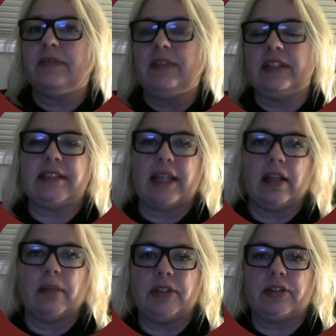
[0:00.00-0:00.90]
of this
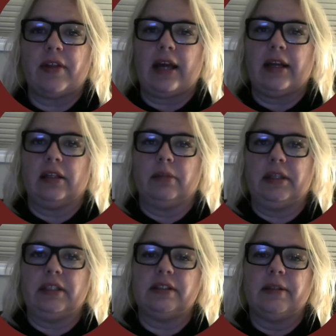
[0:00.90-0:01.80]
element or that
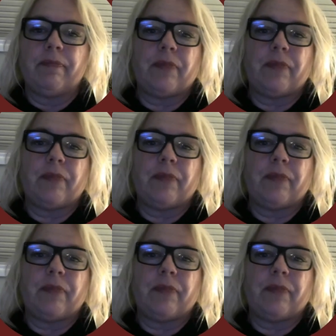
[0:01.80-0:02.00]
element.